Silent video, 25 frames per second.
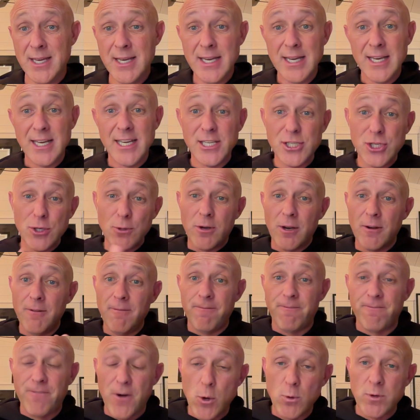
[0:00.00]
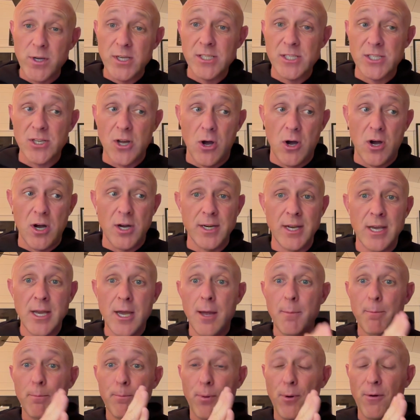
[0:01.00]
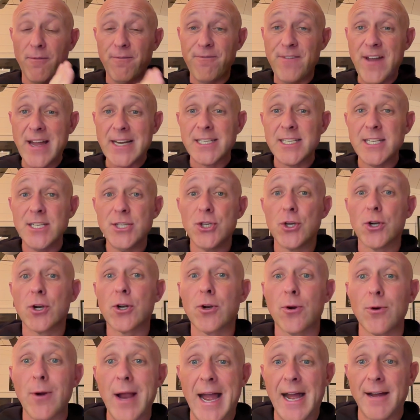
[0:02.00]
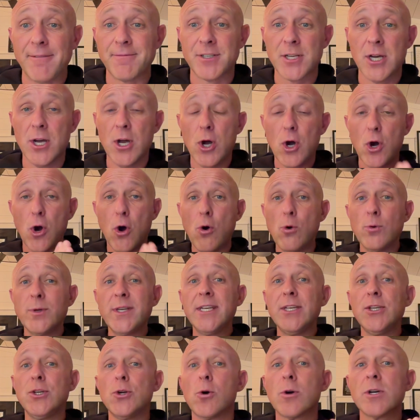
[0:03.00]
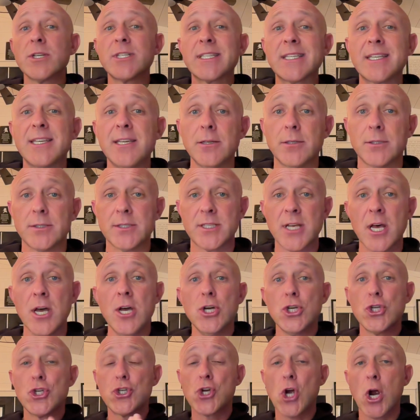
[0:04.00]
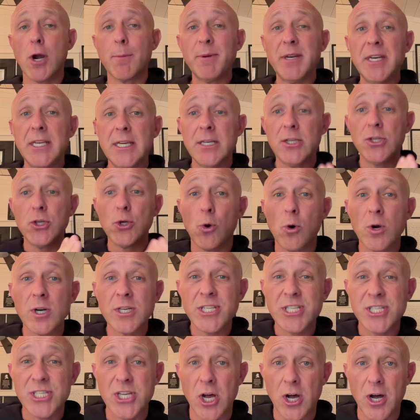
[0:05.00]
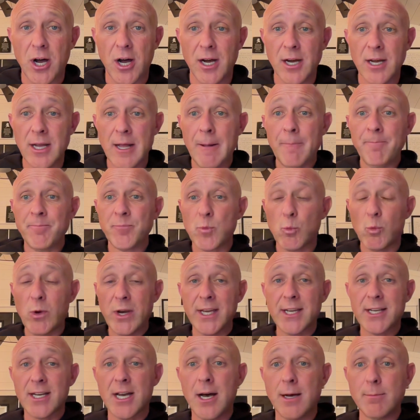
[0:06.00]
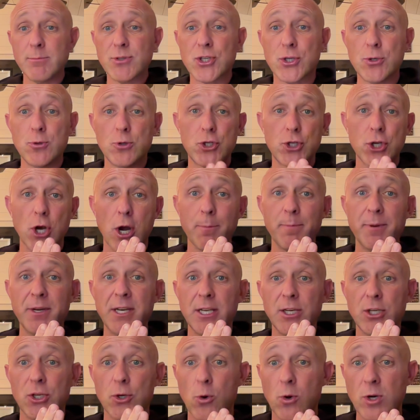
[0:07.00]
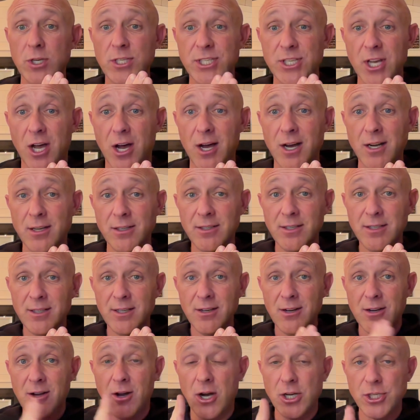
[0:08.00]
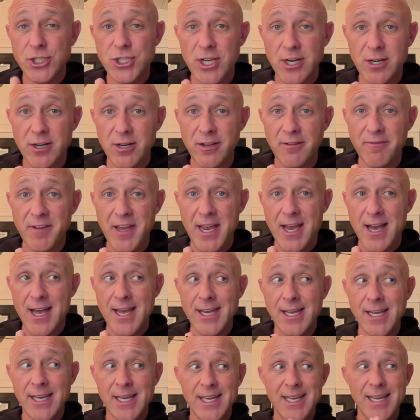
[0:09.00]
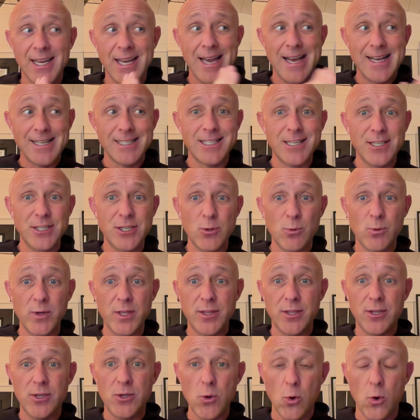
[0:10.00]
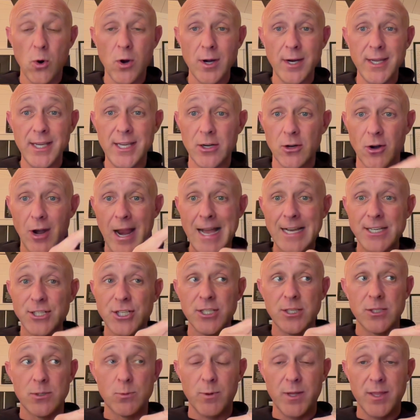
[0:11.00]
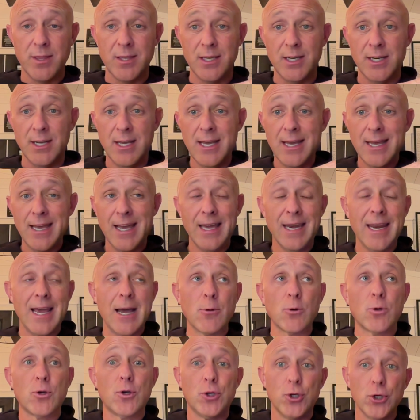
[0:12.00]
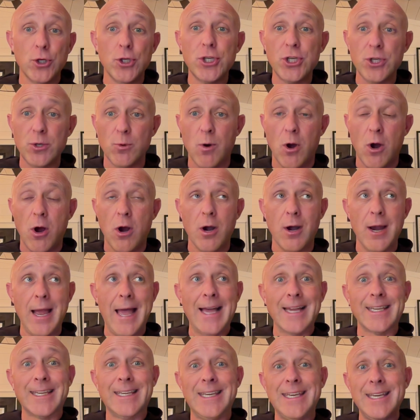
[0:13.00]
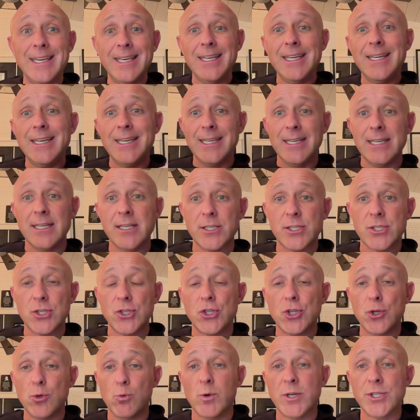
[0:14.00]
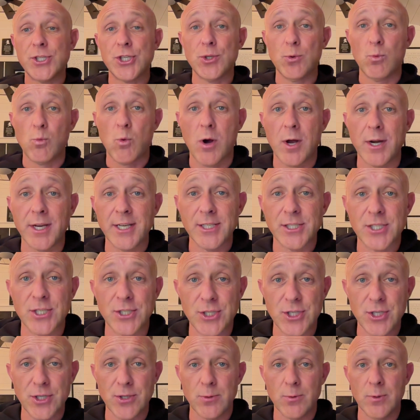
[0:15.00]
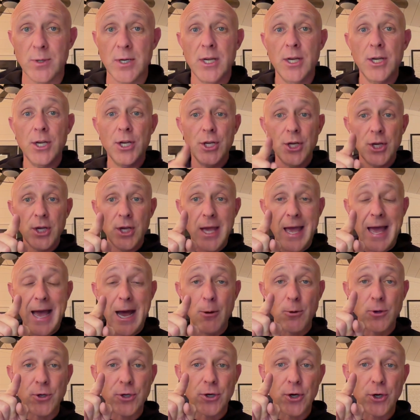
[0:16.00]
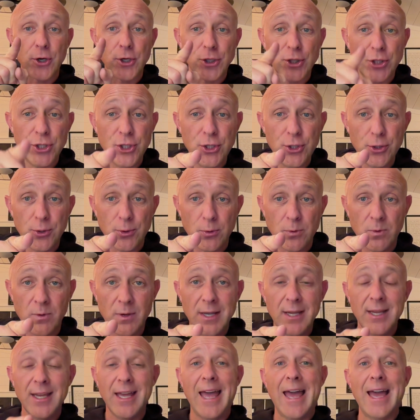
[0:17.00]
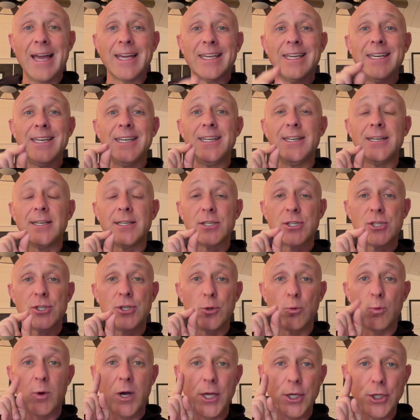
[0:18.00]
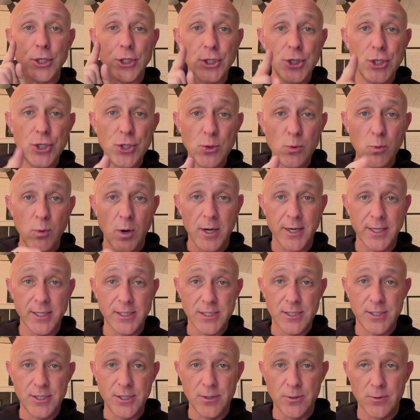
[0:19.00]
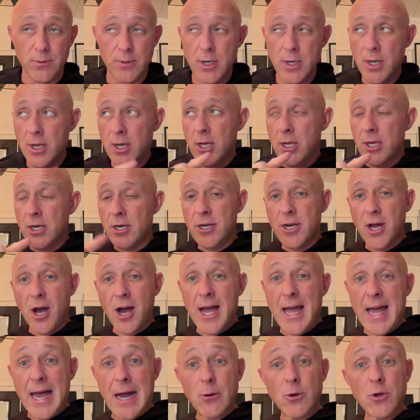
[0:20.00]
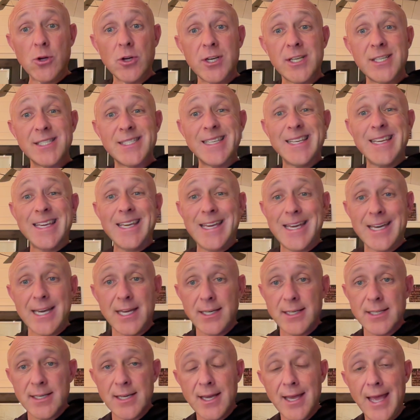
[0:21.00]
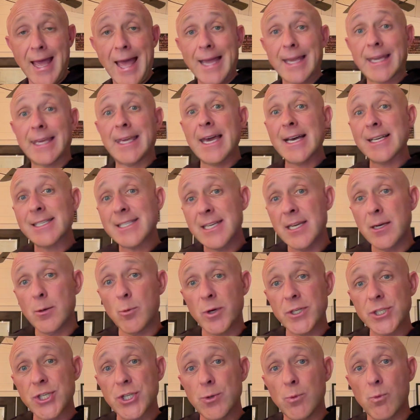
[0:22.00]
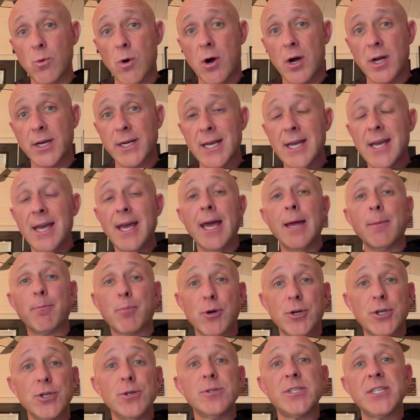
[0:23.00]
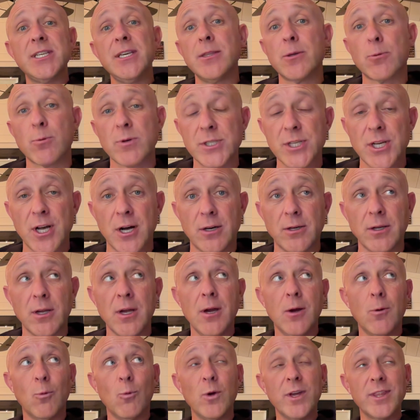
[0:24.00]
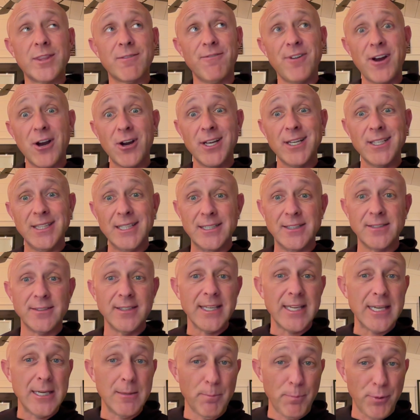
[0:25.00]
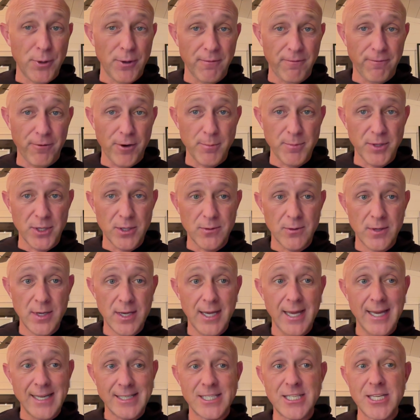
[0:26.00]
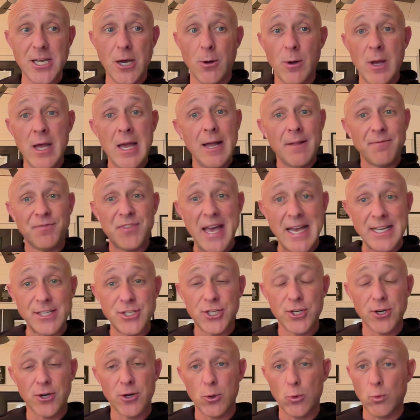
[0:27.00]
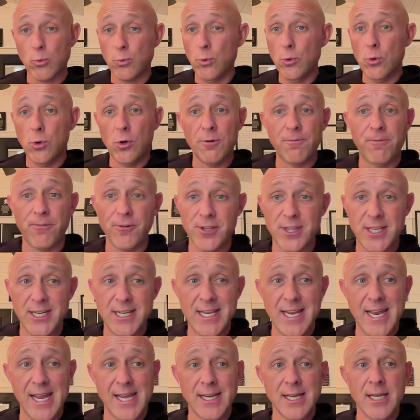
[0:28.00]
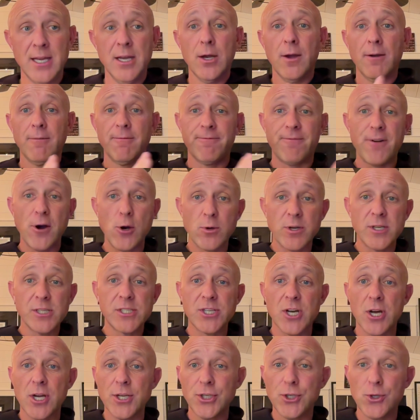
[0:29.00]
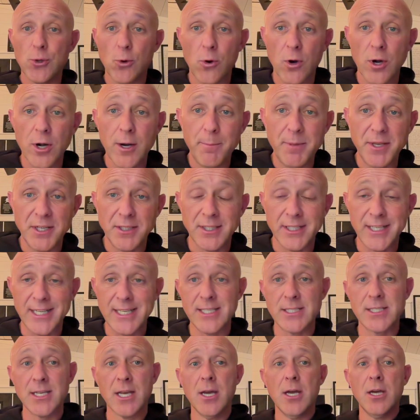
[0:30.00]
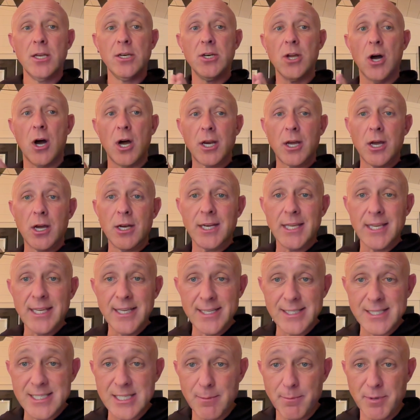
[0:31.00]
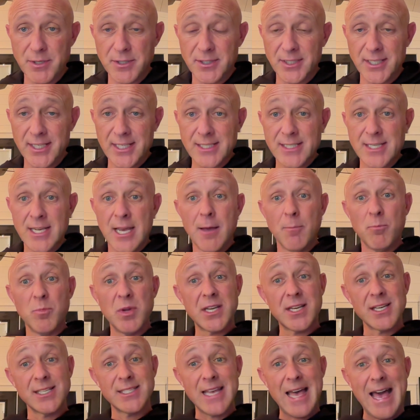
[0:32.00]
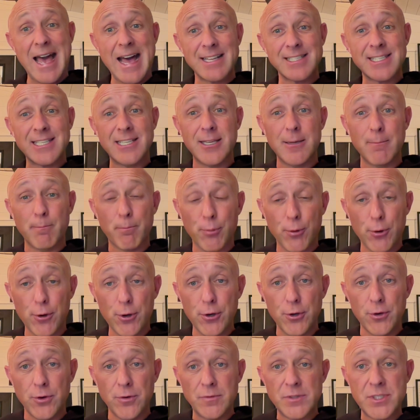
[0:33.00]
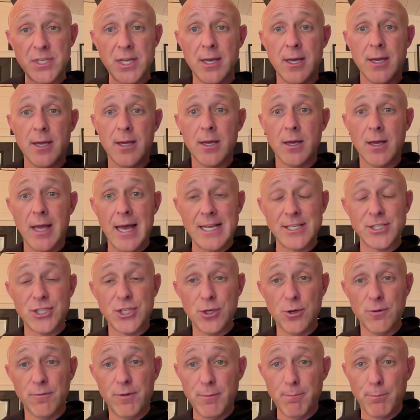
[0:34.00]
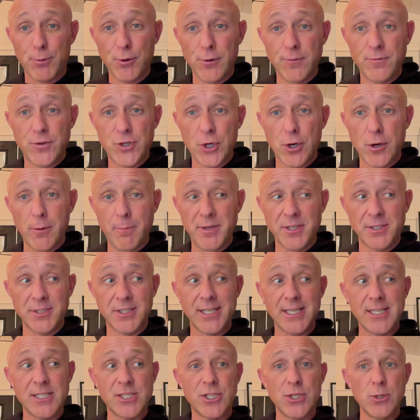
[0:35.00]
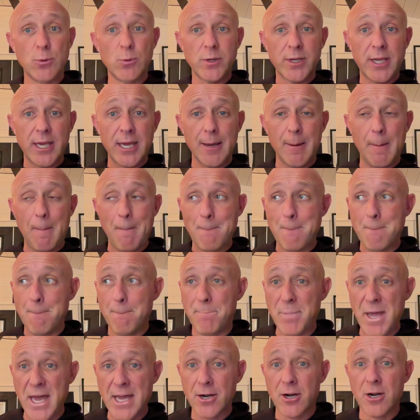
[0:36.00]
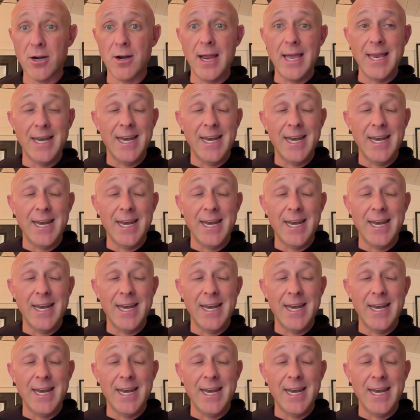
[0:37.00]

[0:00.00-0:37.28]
is you can focus on perfecting your craft, honing your skills, sharpening your saw. When it comes to sharpening your saw on generative AI, it has to do with your interactions with it and how good you are at getting it to do what you want it to do. How good are you at getting it to do what you want it to do? Not how good is it at guessing what you want and producing the result with very little input from you. And so that's your rule for the day. Focus on your abilities, not on its abilities, because as it improves, as you've improved your abilities, you will get better and